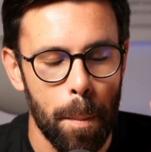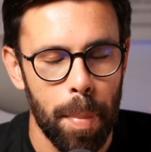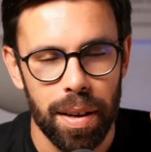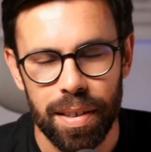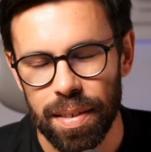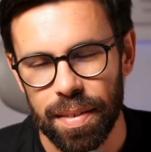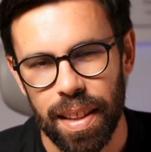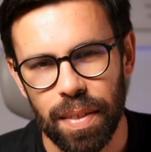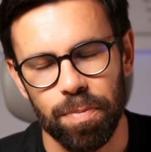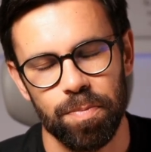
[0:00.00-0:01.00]
But
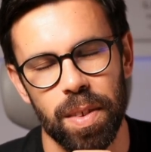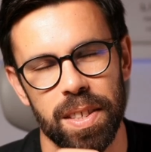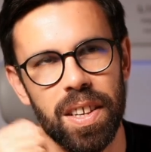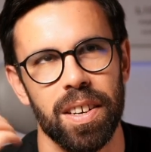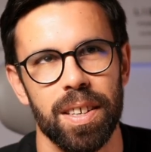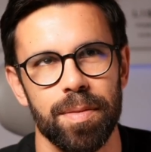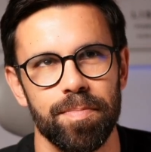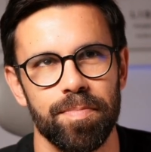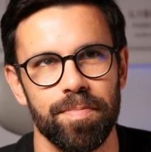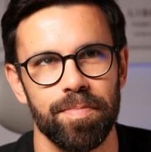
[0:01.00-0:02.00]
that is not a
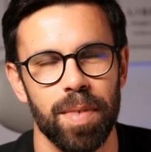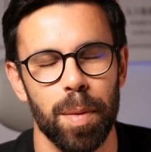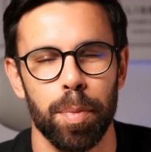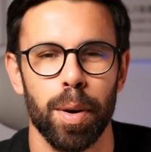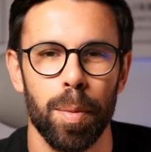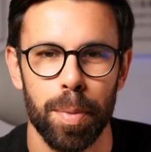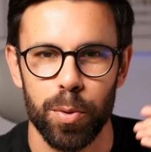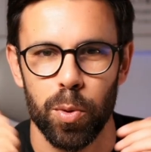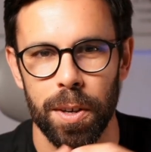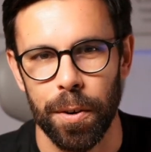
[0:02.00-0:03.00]
proper
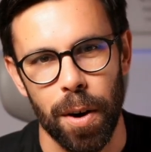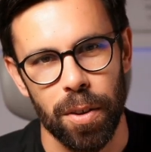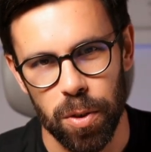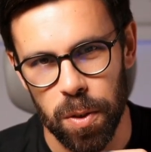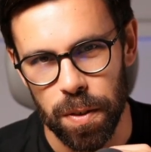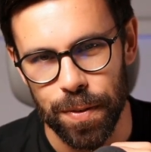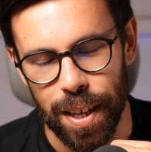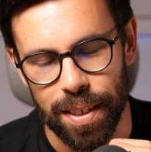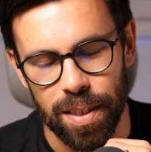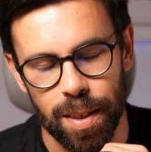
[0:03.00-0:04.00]
workaround to
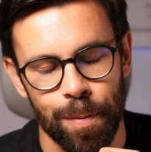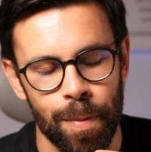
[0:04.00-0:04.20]
suggest.